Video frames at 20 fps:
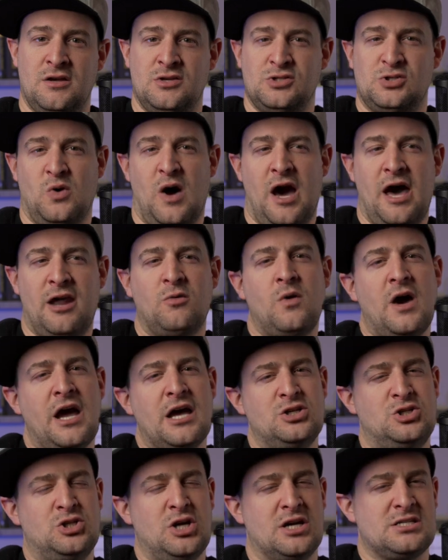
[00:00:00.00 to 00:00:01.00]
So, how do I
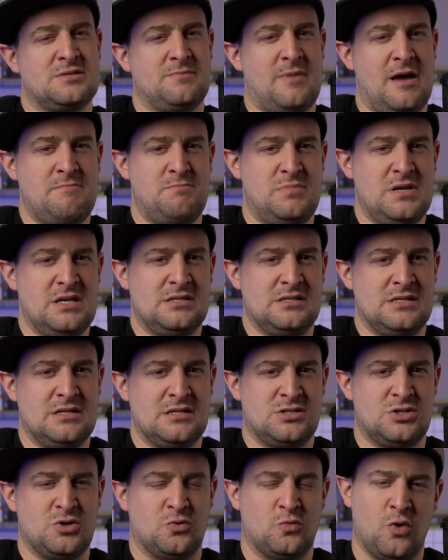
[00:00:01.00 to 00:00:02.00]
adjust my
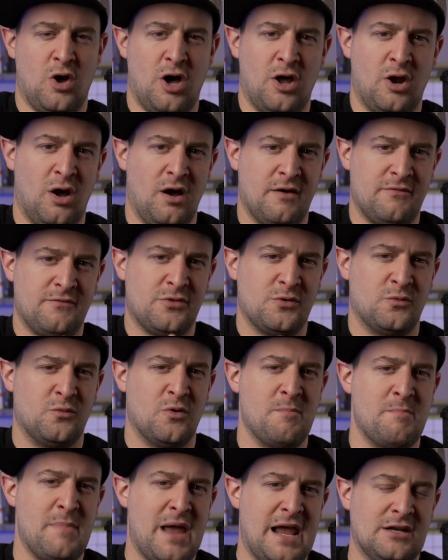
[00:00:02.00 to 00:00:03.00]
business to run off the
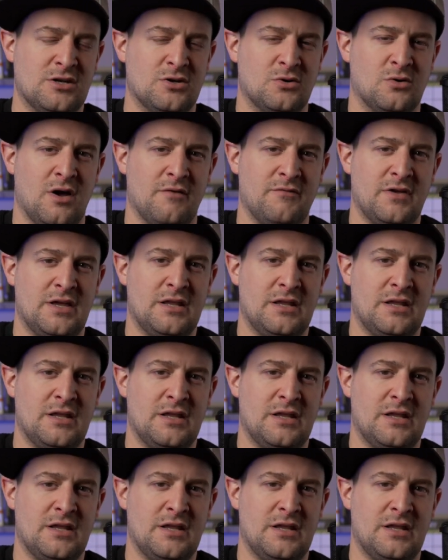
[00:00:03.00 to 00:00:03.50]
remainder of